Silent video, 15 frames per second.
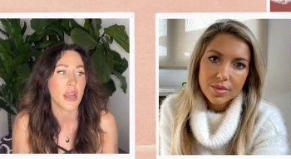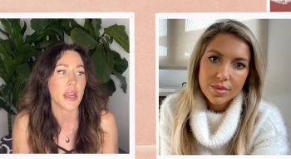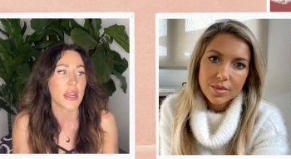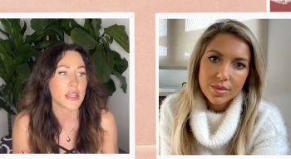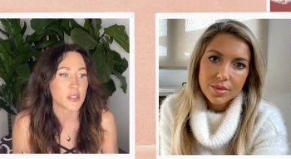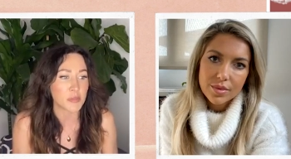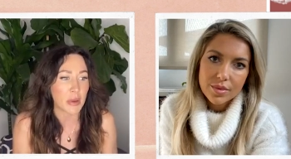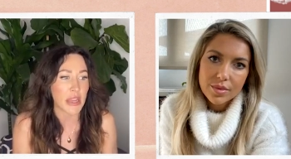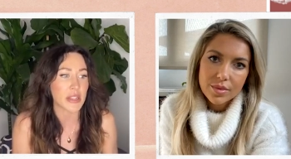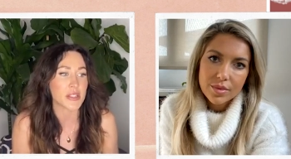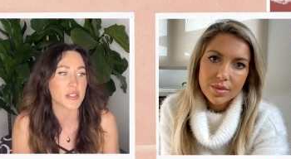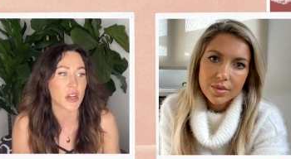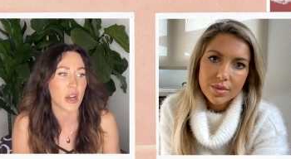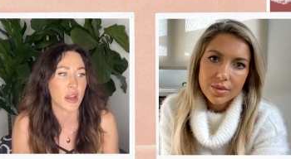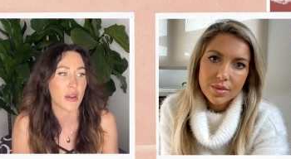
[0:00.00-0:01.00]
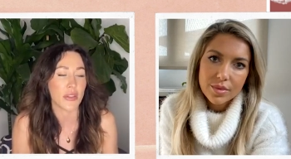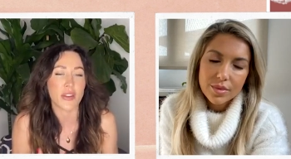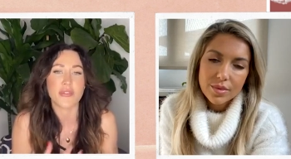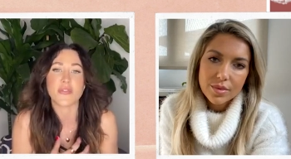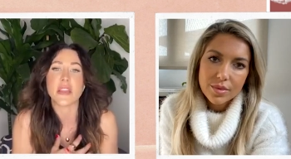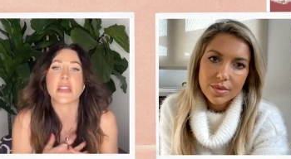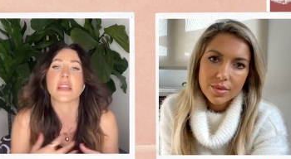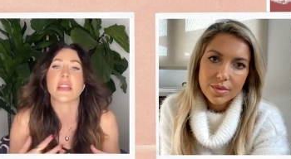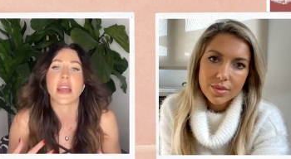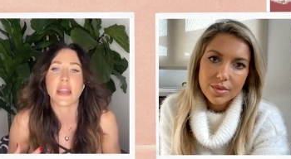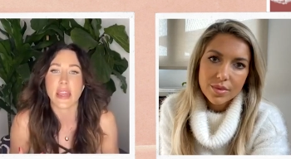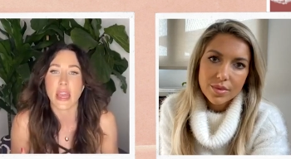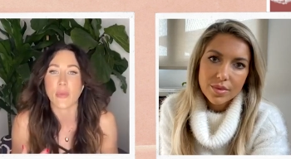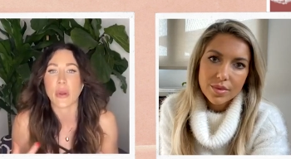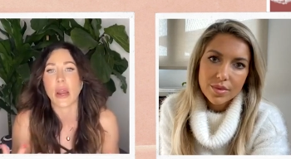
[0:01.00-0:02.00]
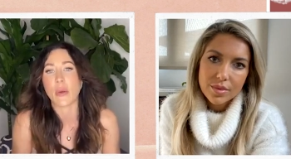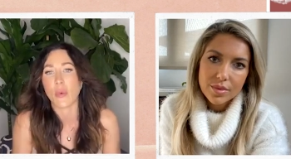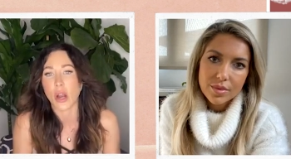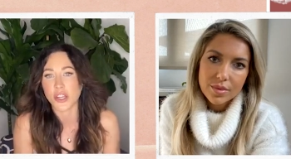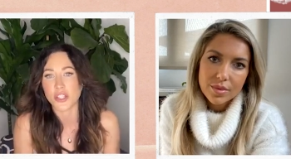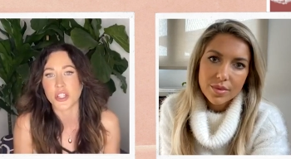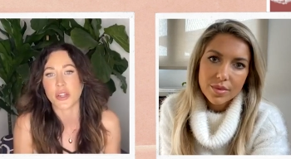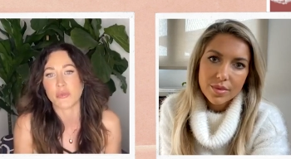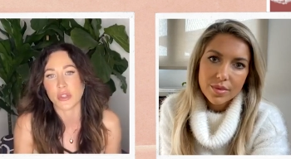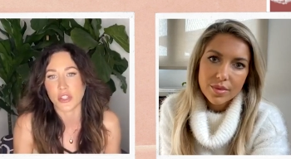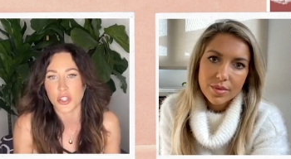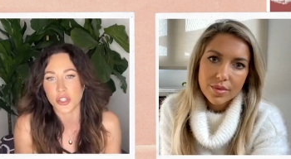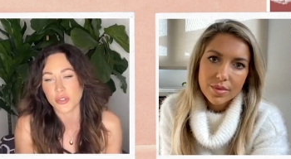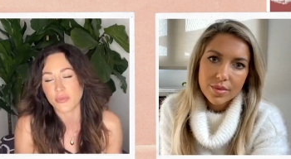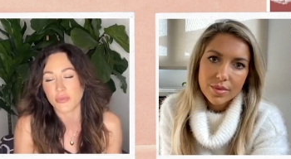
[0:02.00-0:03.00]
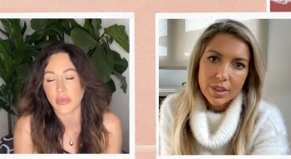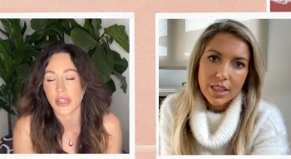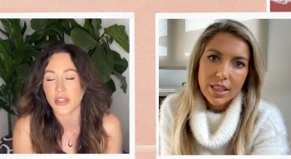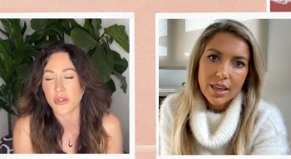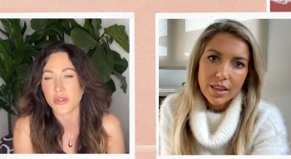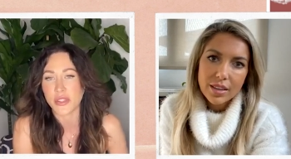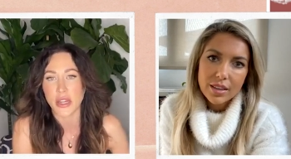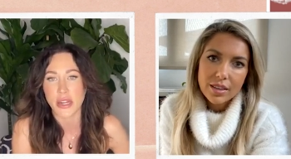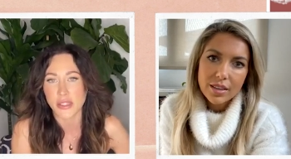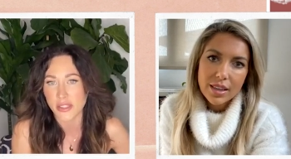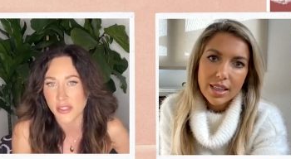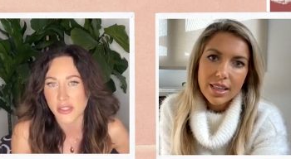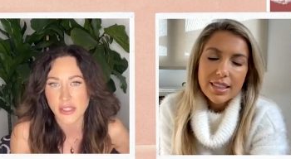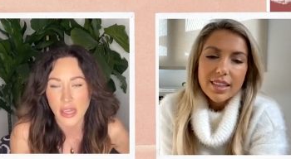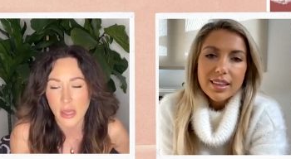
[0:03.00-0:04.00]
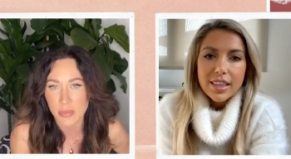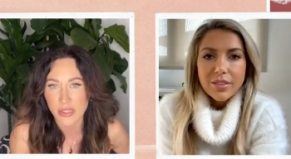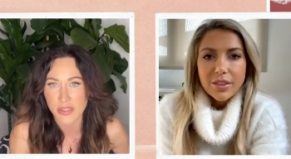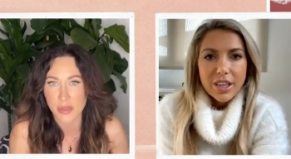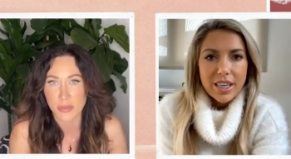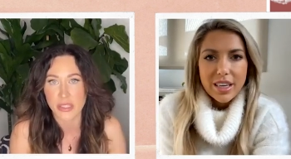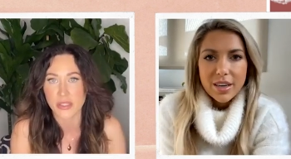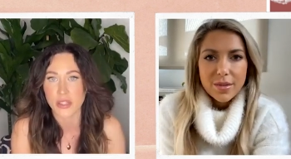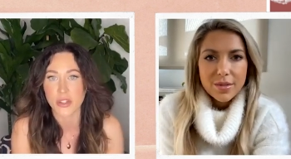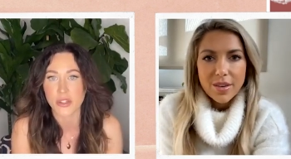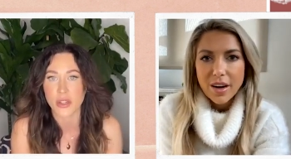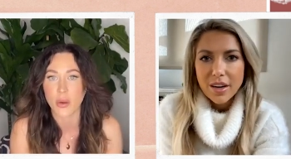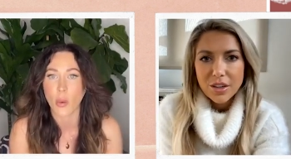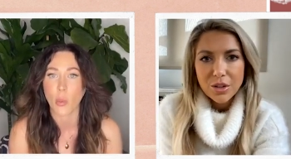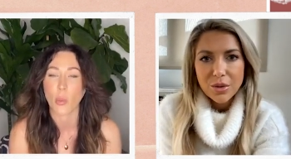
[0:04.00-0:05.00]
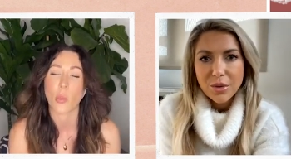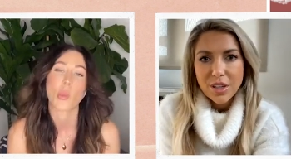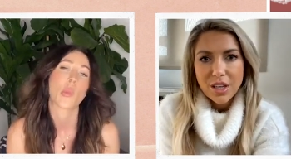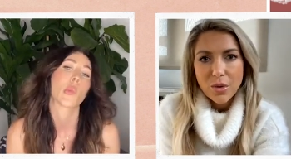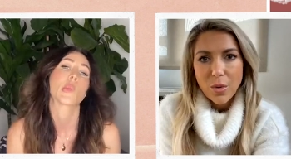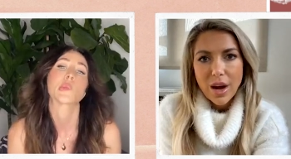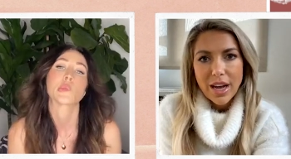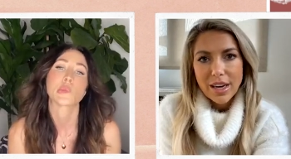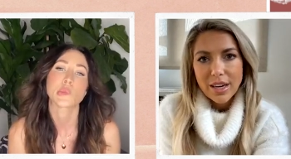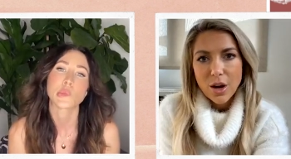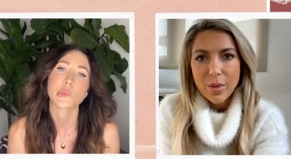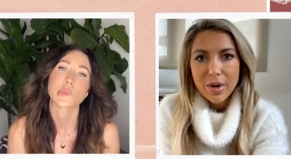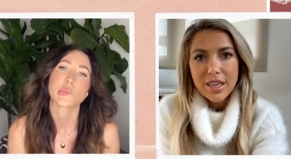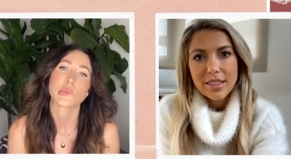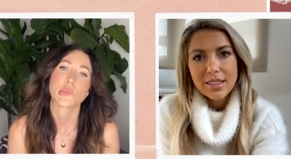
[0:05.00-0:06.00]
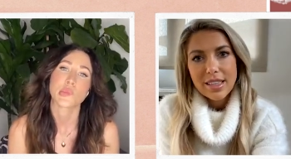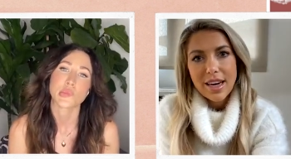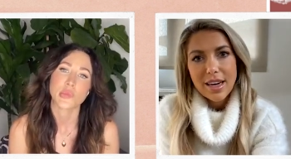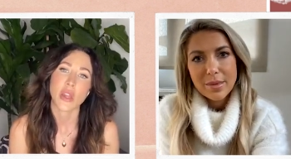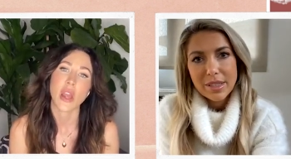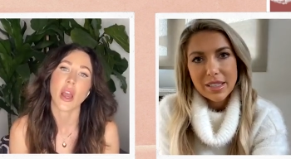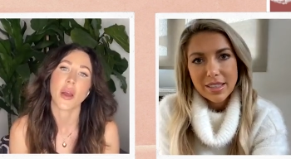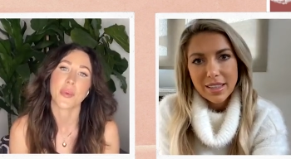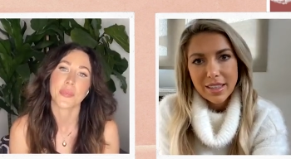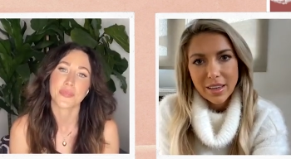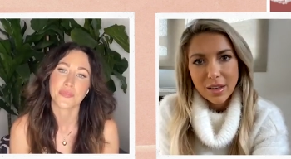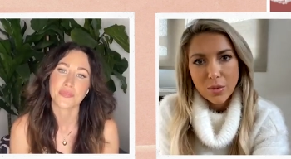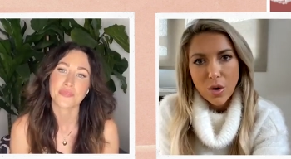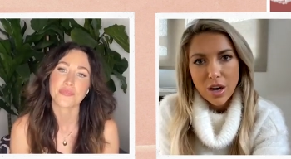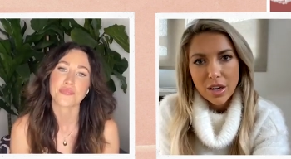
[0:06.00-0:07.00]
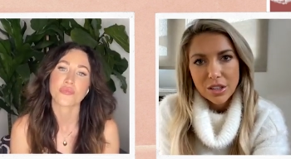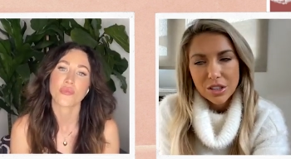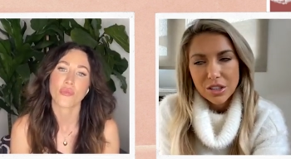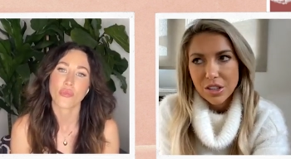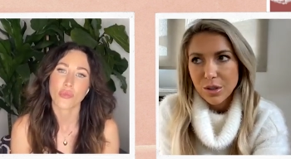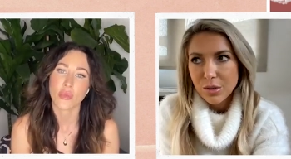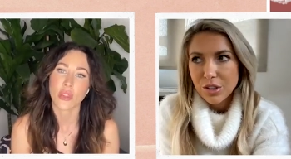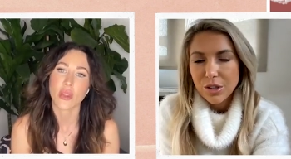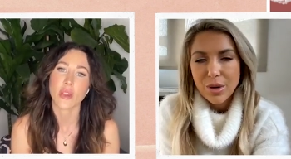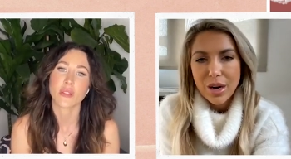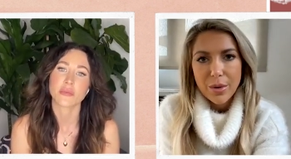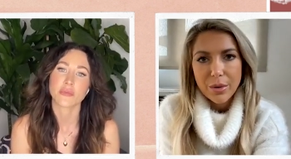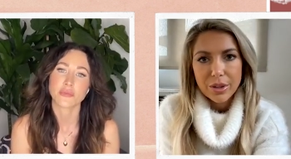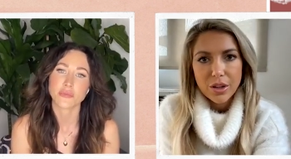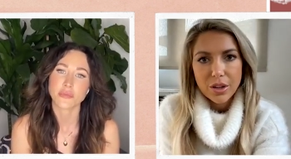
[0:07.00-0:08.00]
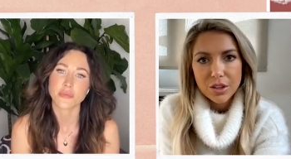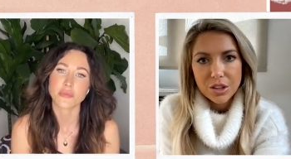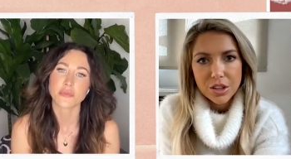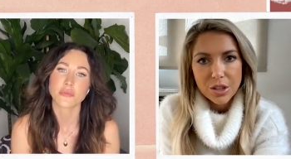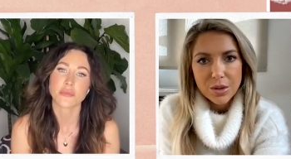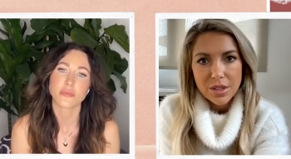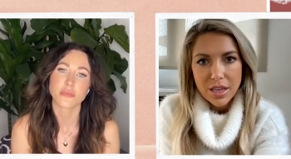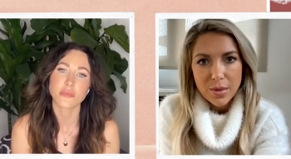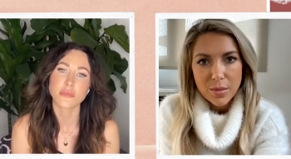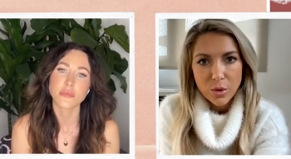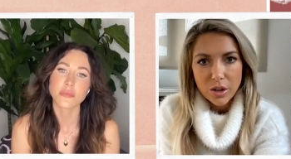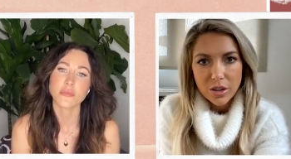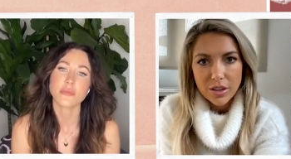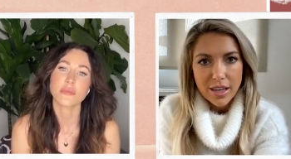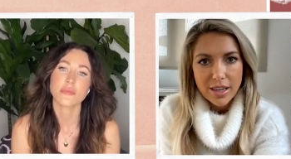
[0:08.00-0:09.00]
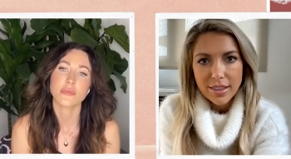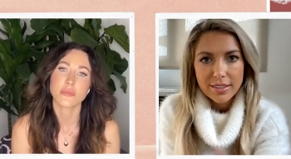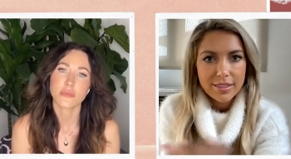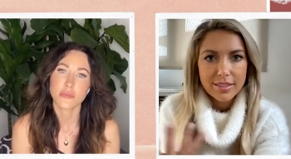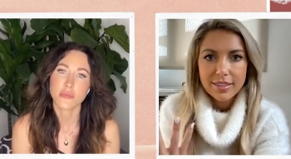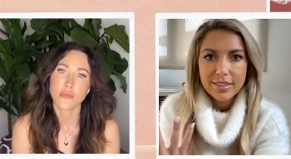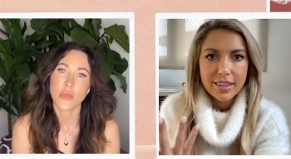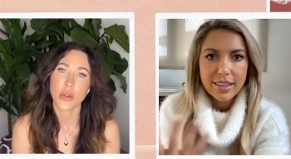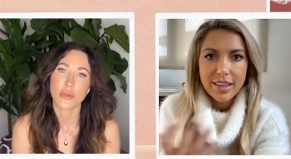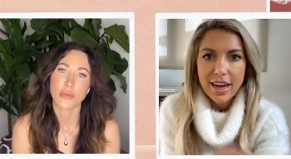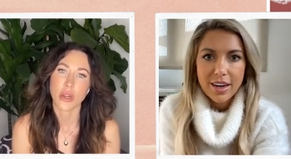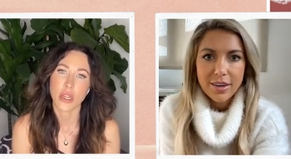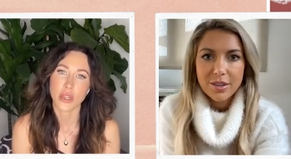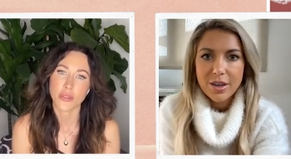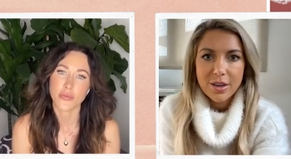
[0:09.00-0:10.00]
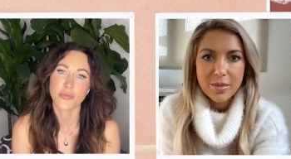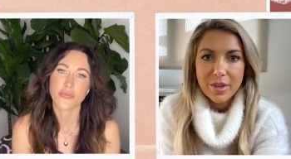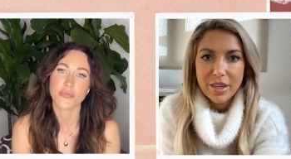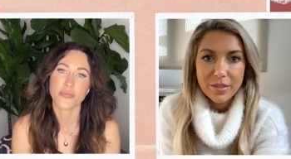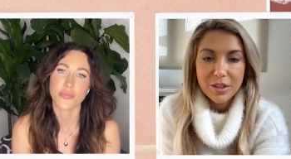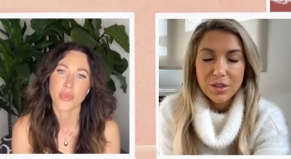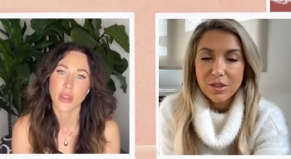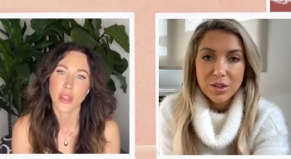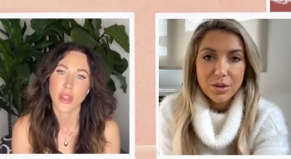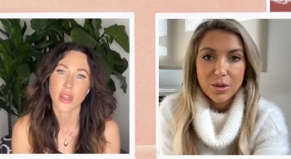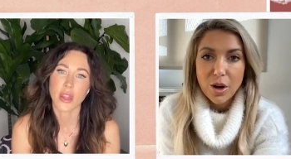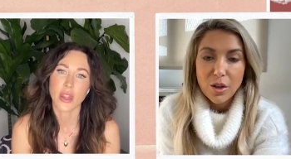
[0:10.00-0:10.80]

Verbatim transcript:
Speaker 1: is based on the feeling I get when I watch it, which, like yeah. you said, it's and deliver it in a fun,
Speaker 2: unique way. Nobody has time to yeah. sit there and watch, you know, two hour long shows anymore. Like, I don't know. I mean, if you do, all